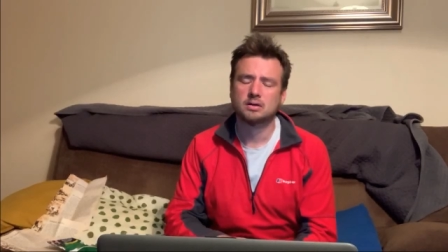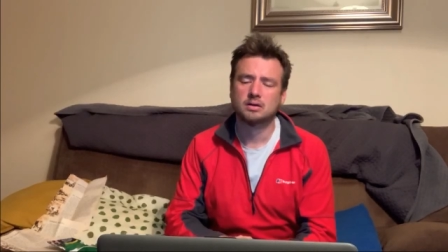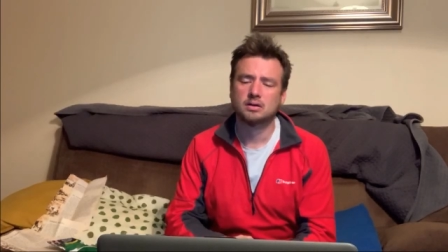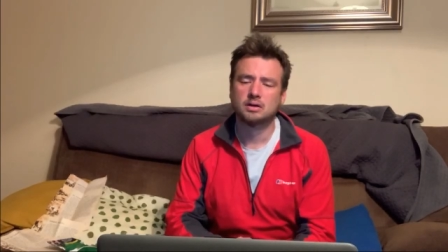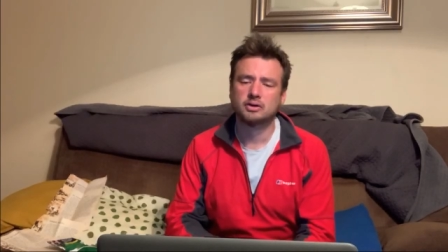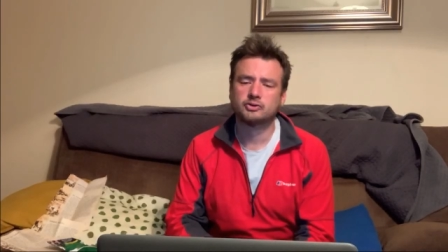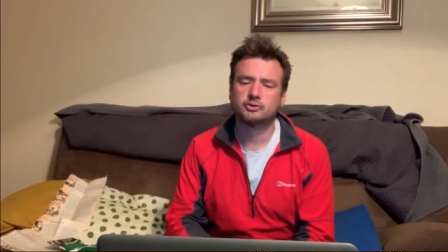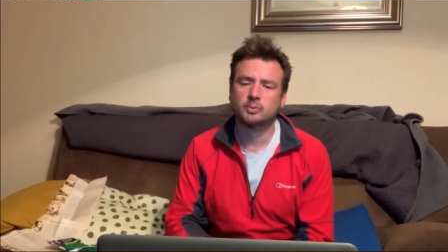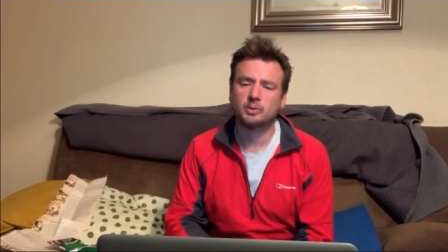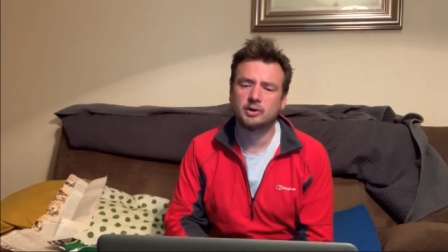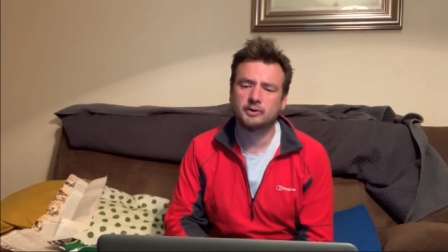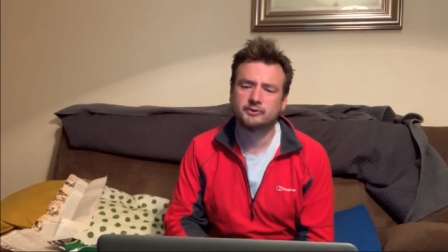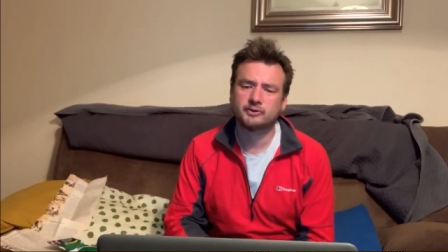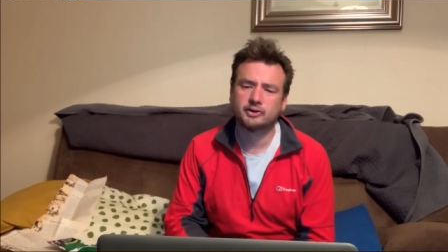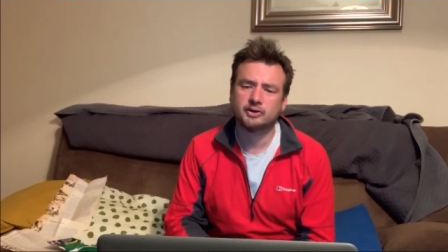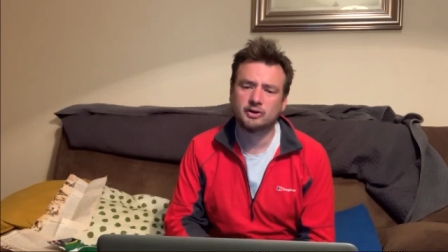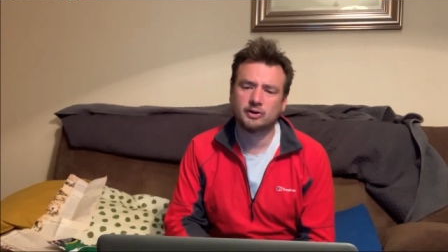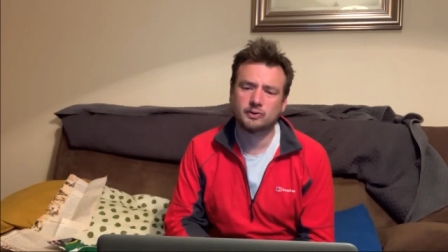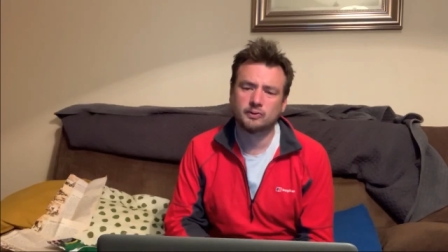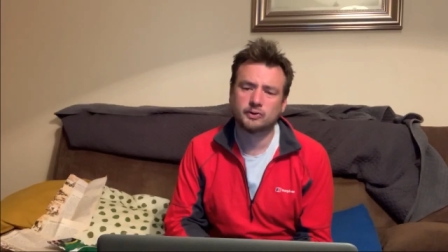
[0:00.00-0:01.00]
It's worth
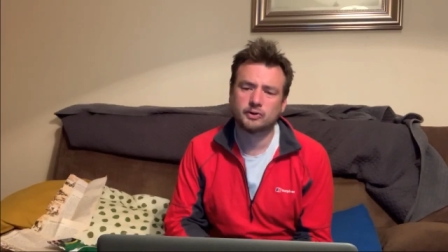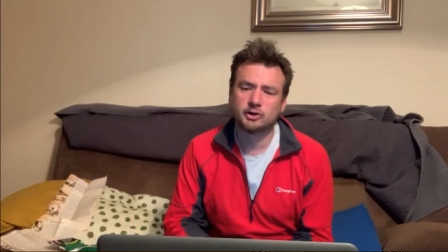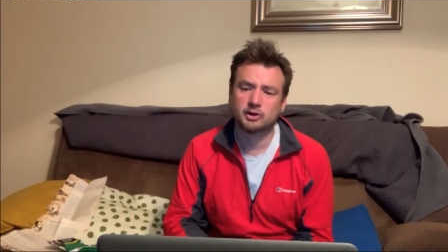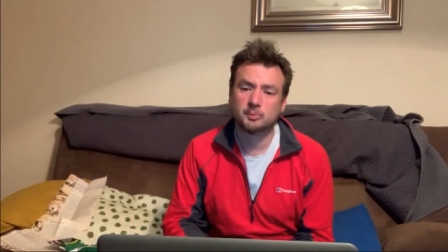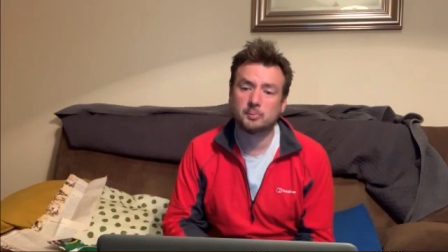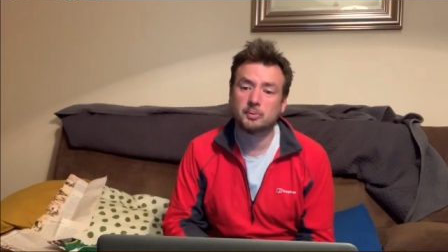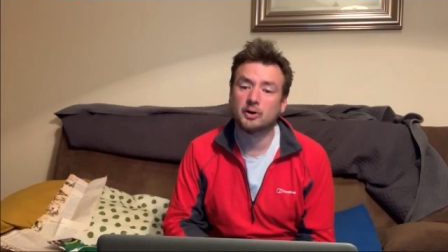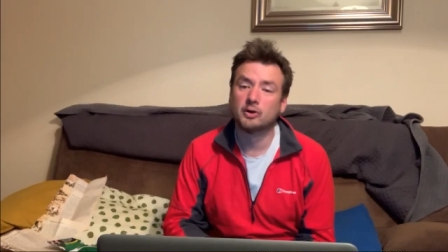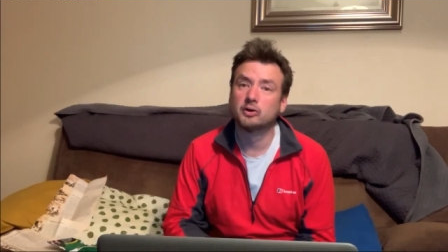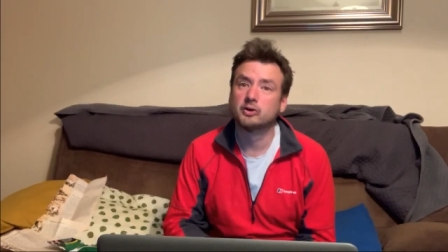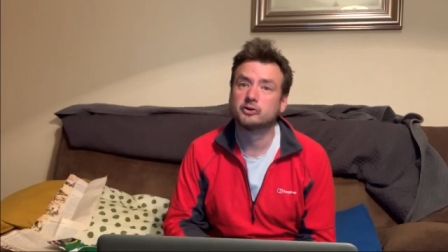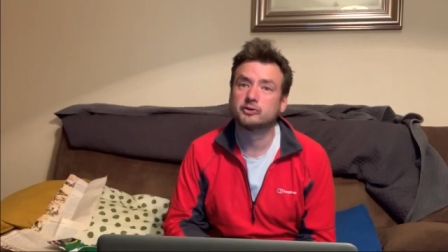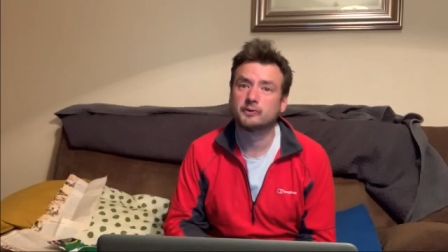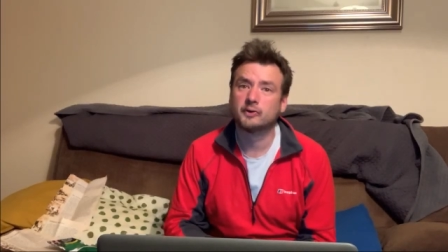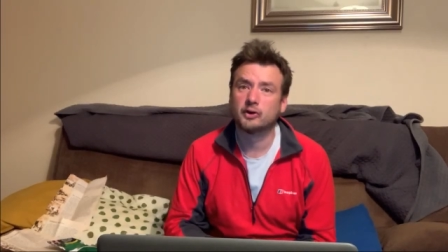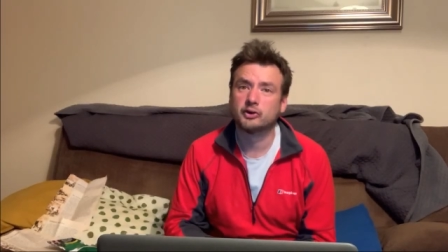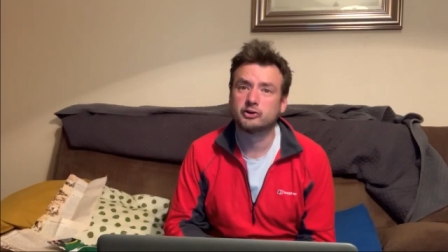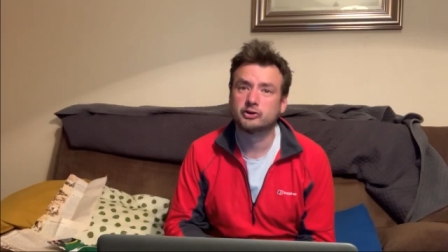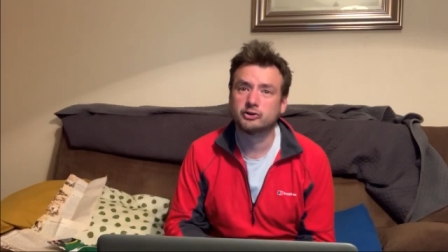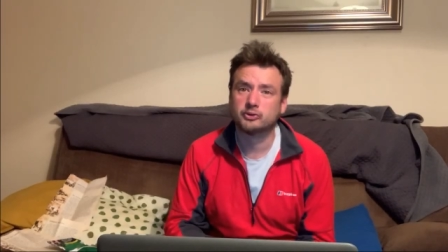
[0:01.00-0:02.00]
to note that the Polish
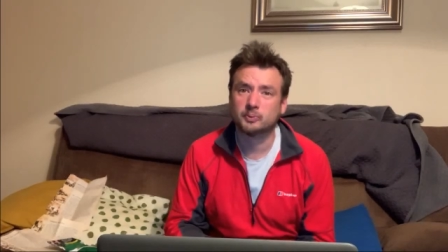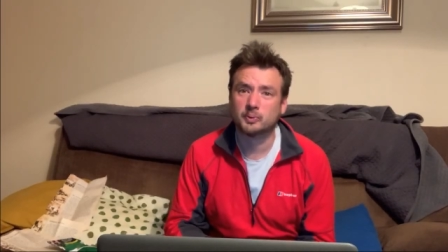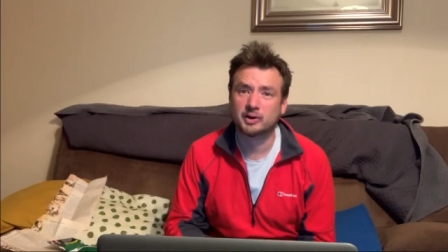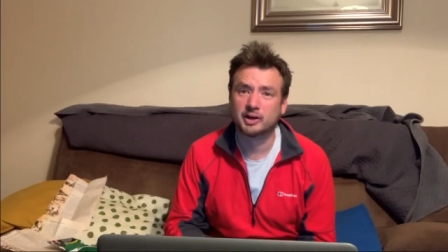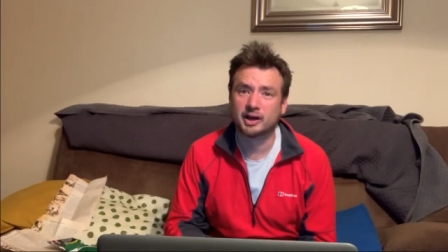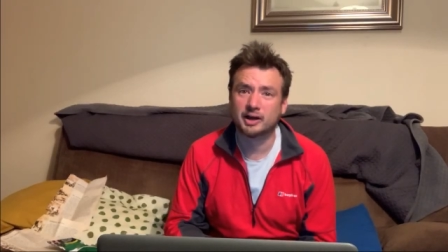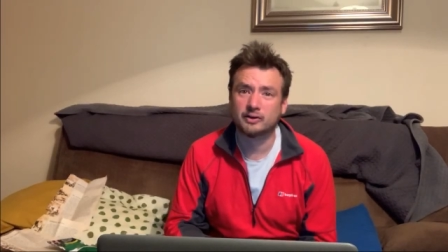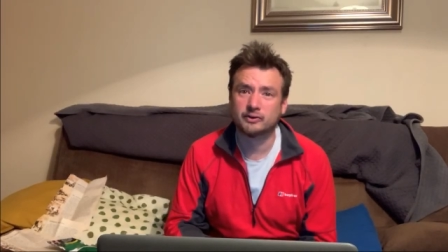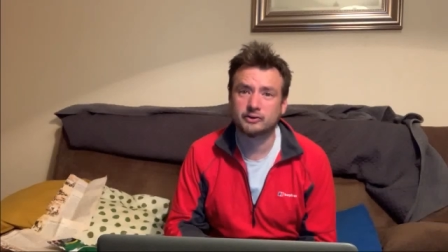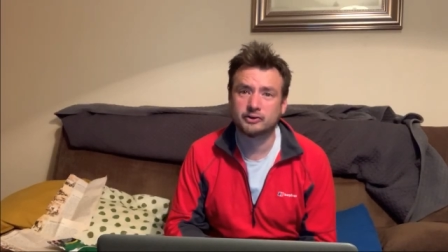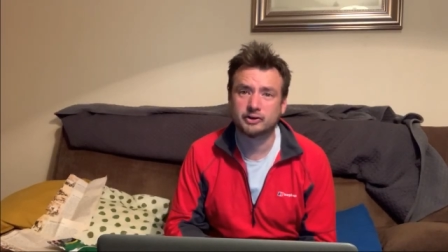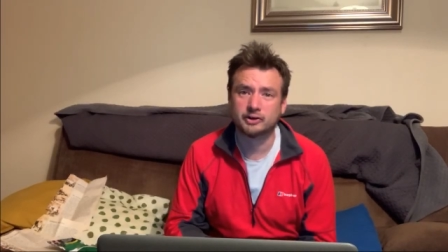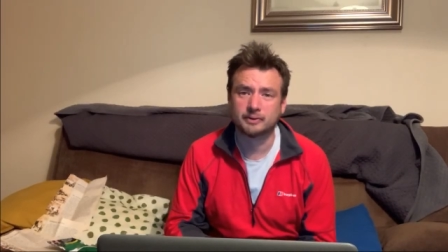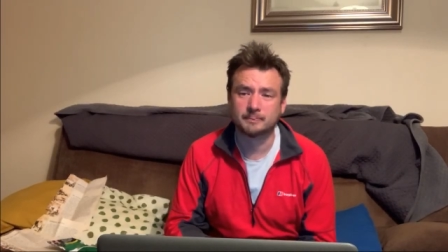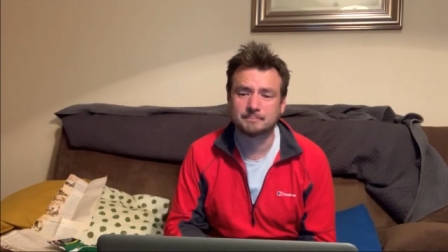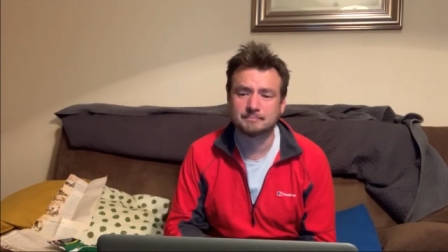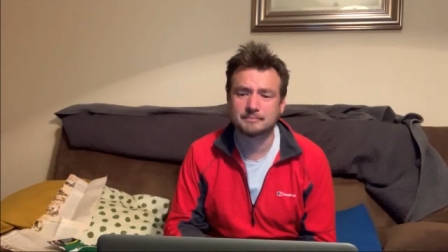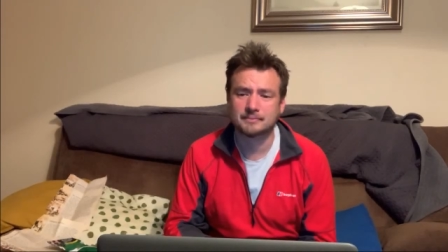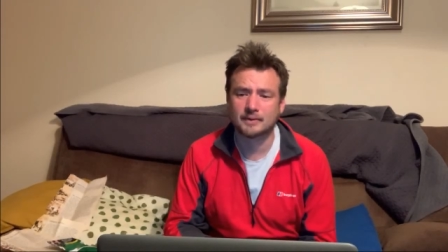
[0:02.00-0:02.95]
fighters were counting